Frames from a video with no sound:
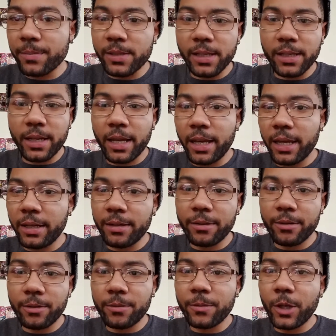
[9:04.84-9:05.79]

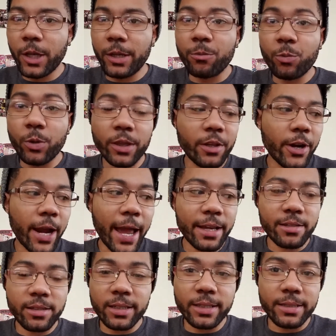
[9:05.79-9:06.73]
and when they're
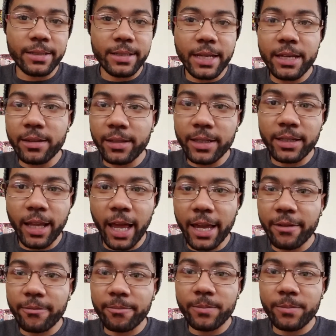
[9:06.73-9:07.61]
actually dealing, like,